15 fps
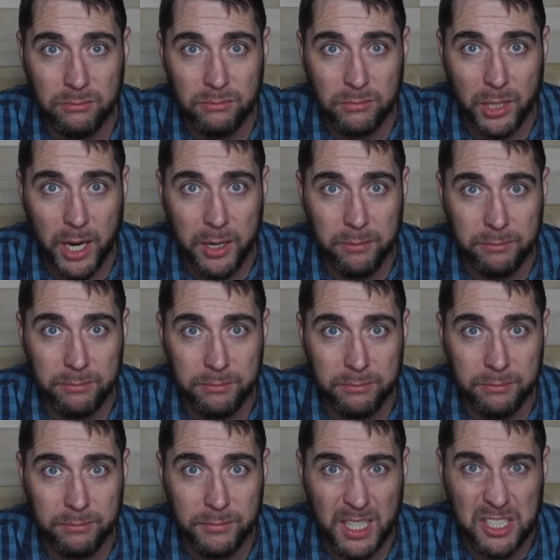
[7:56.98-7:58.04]
Right?
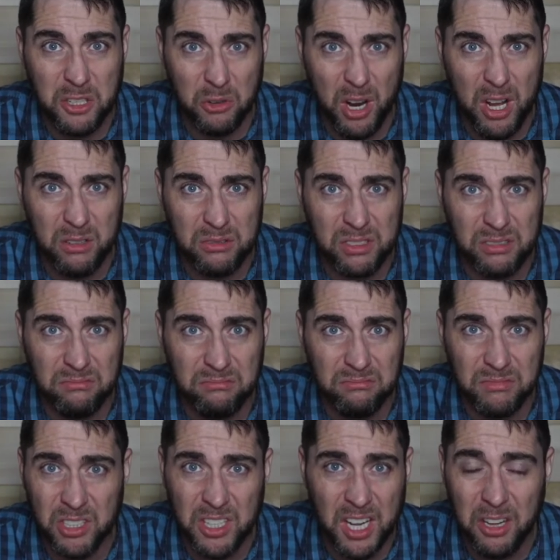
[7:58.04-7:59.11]
That's gross.
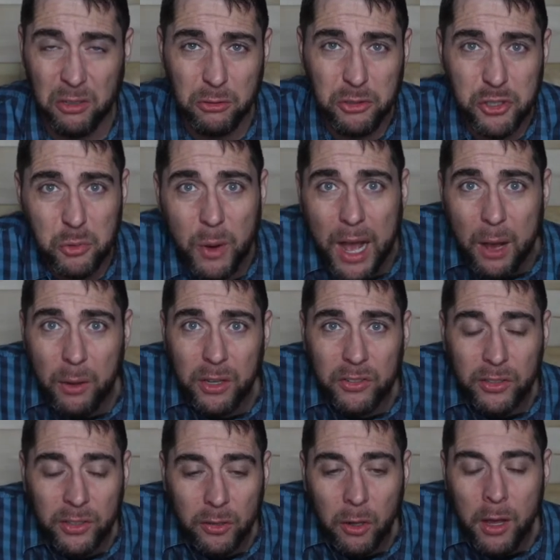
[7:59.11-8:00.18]
They're not little chihuahuas
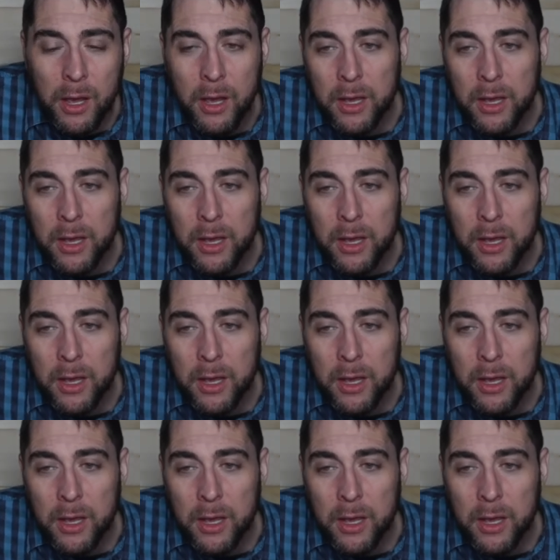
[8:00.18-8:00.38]
and little